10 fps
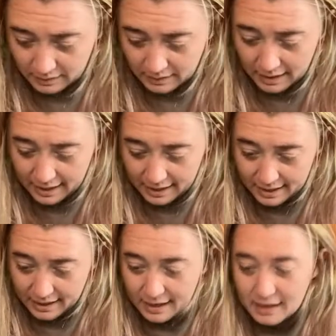
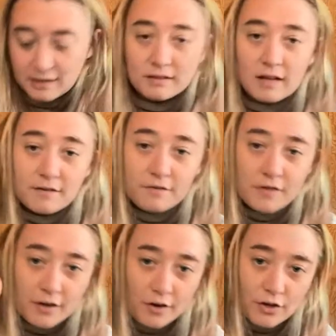I love
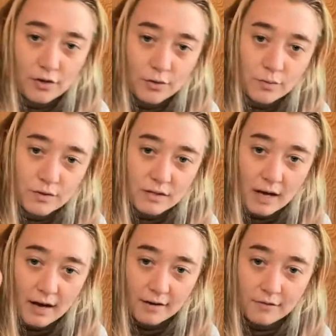their use
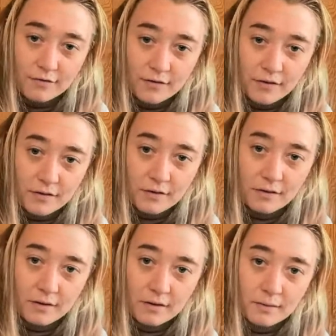of
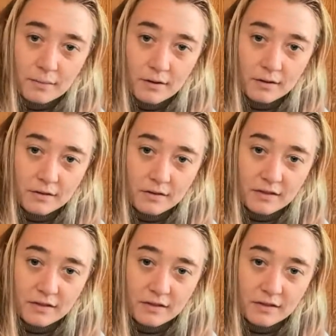this